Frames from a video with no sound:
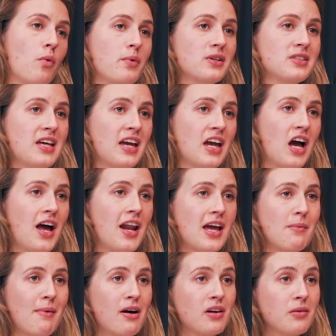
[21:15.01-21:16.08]
we were saying
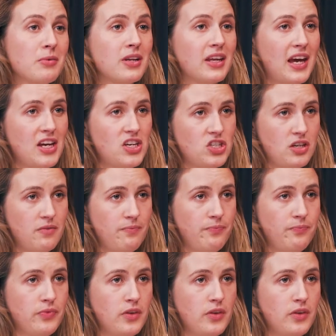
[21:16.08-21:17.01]
earlier about communication.